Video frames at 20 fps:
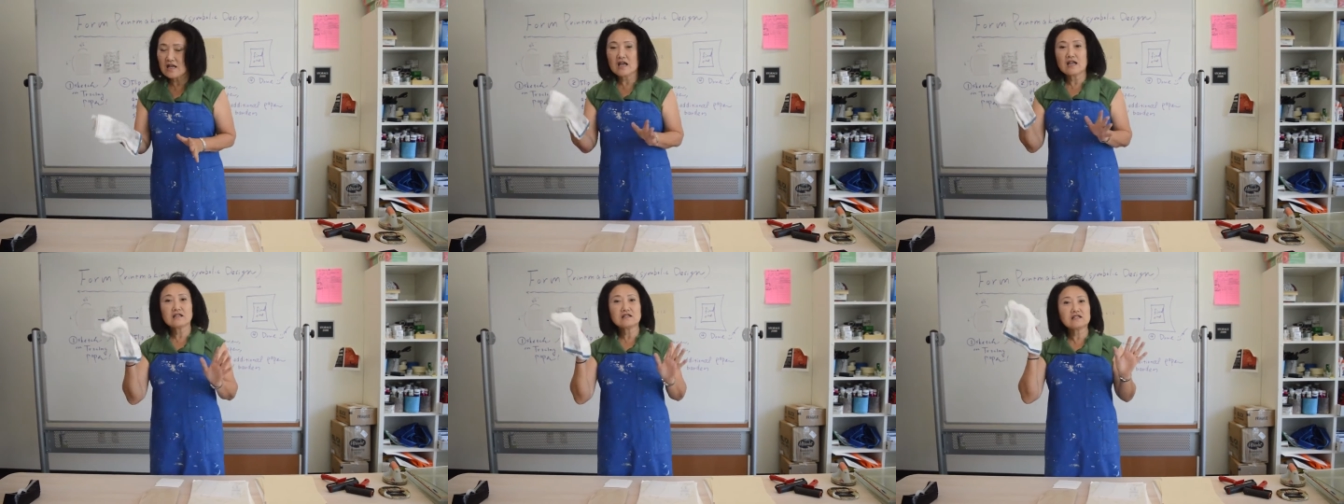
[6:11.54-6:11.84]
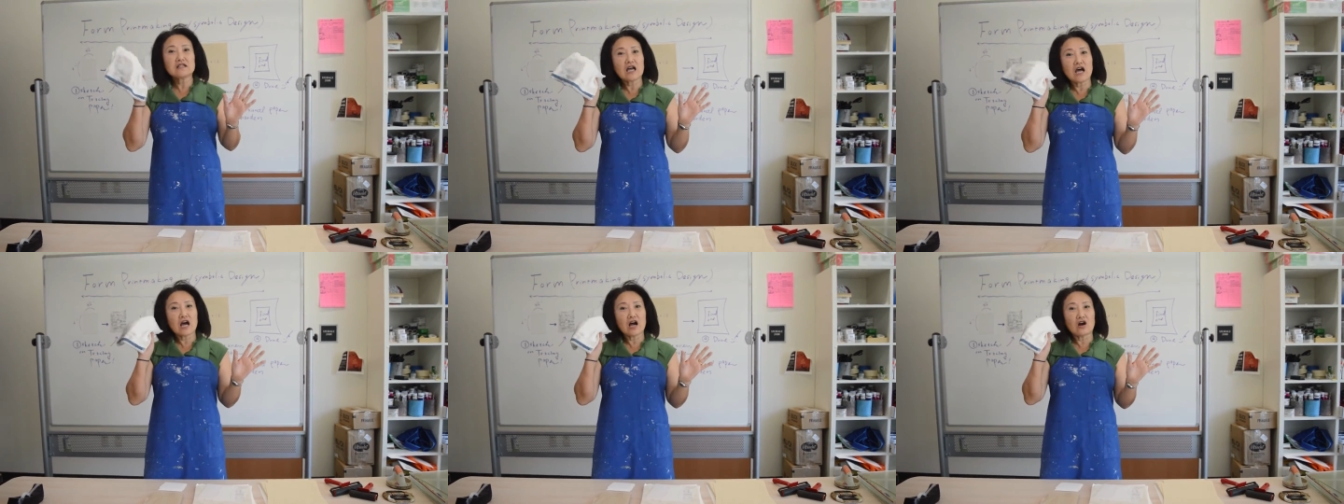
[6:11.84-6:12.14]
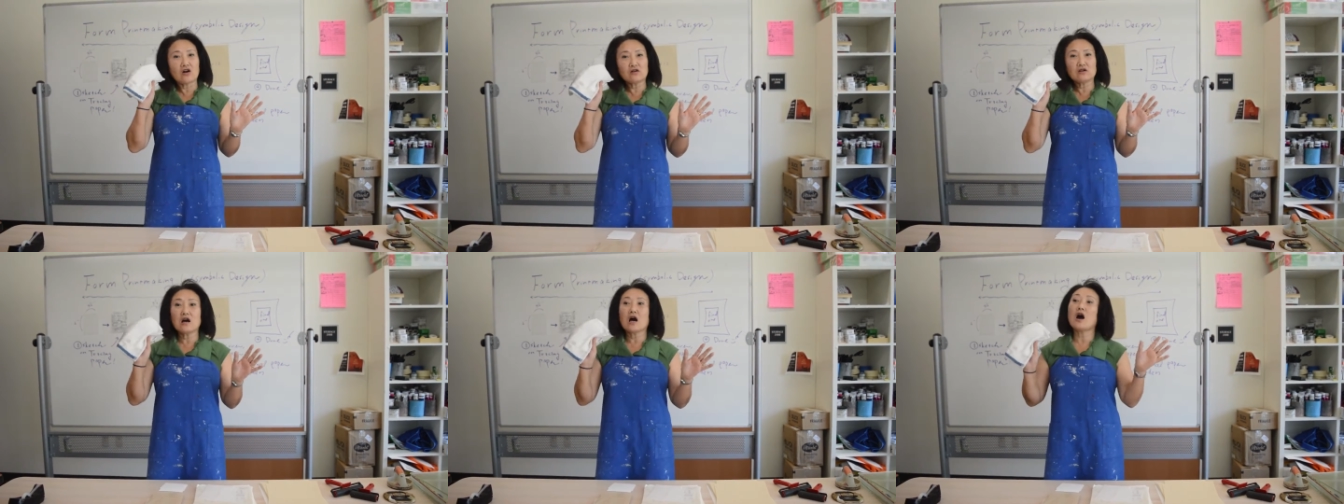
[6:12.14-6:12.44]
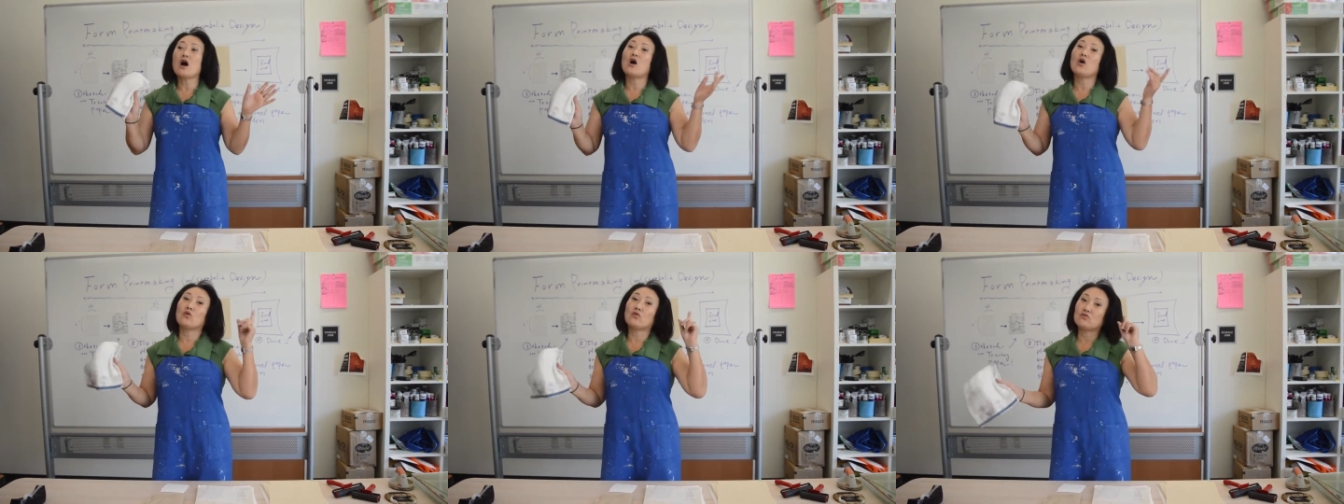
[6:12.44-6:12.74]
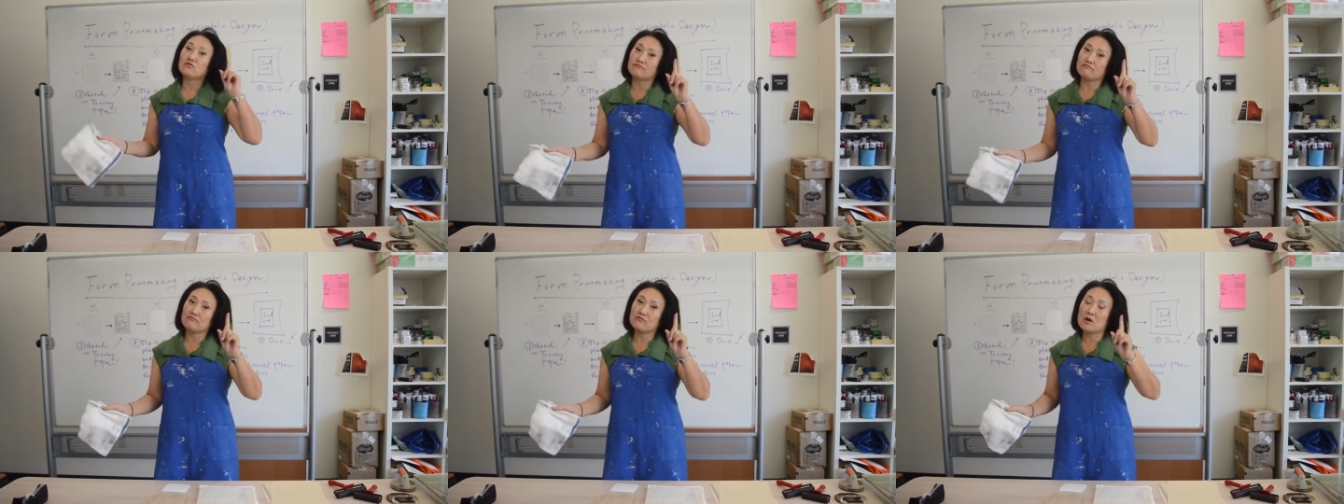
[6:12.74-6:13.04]
then towel.
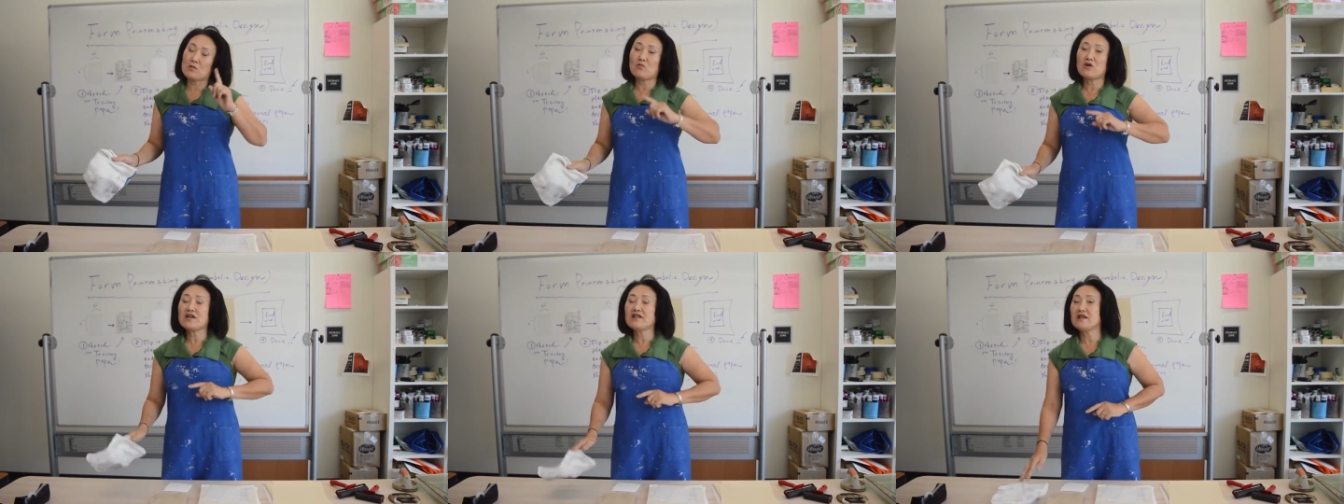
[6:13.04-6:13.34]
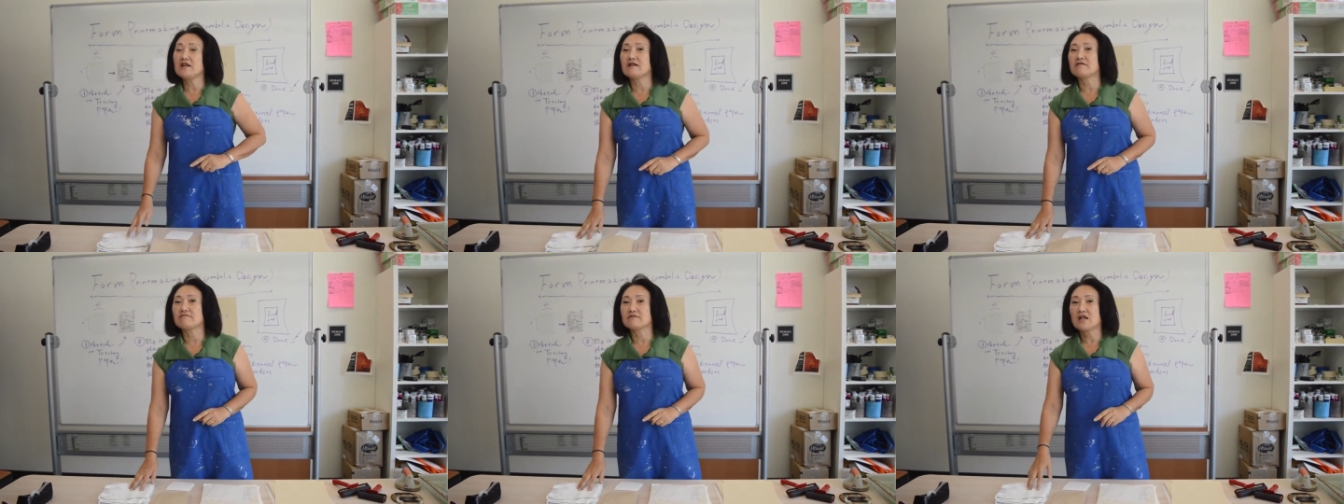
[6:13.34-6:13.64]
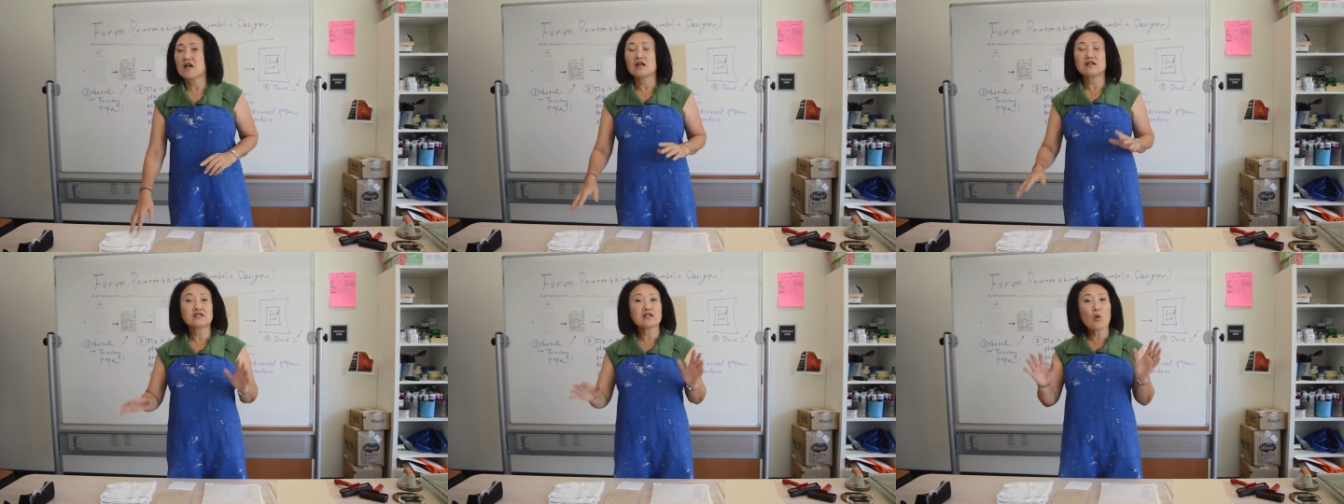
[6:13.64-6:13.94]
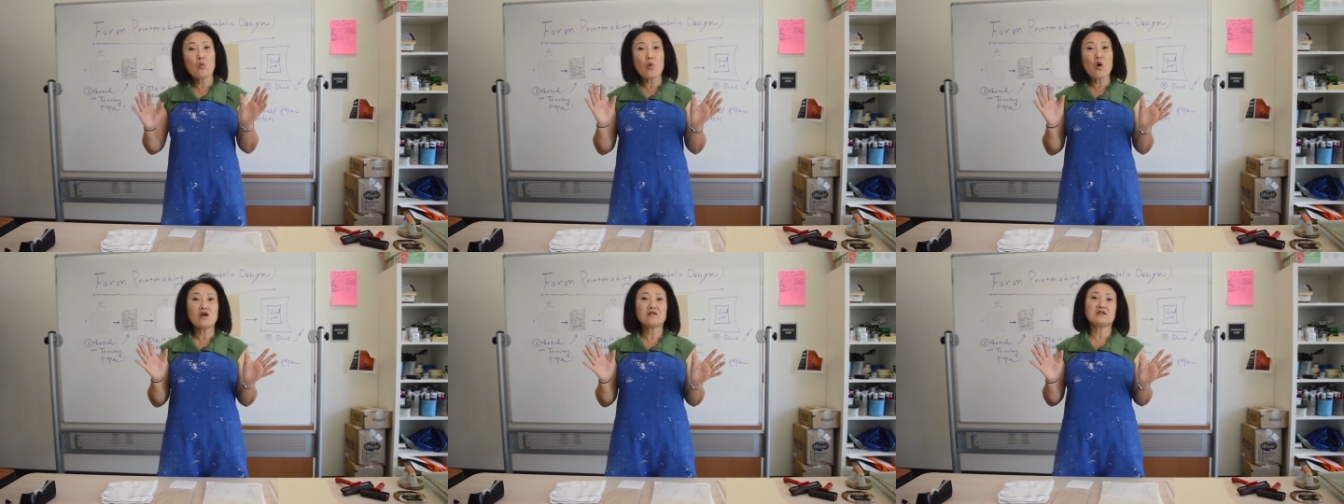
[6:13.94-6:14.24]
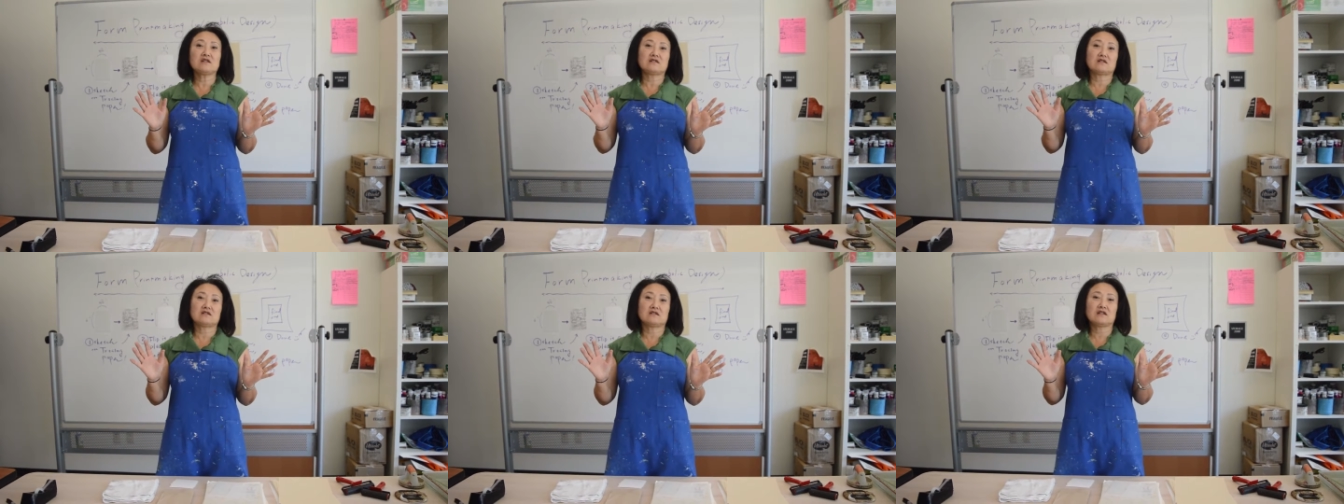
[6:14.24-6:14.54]
Oh, one more thing, the
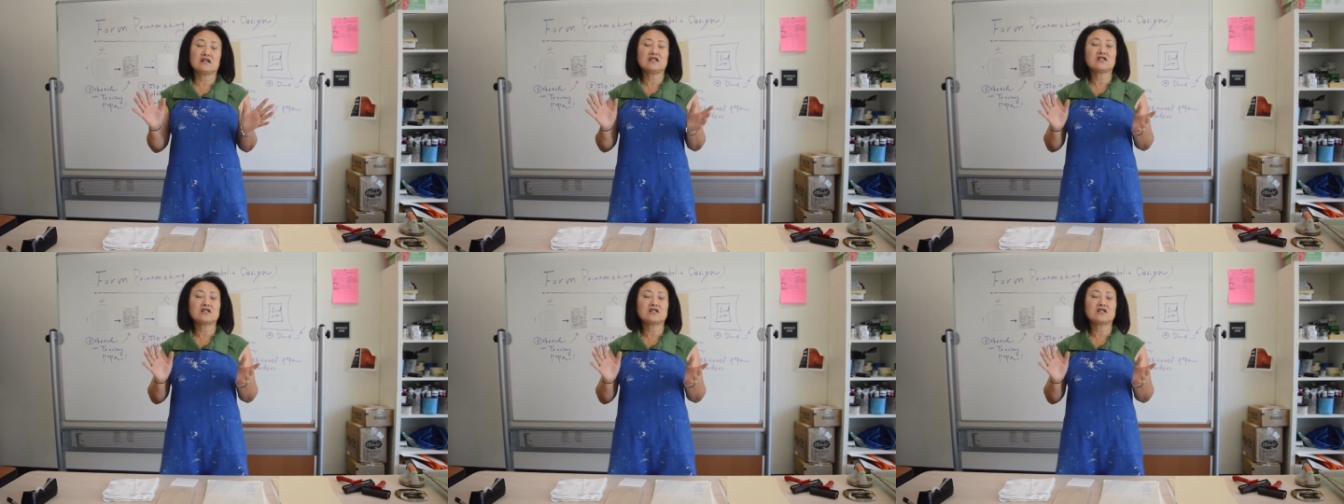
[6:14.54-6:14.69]
water.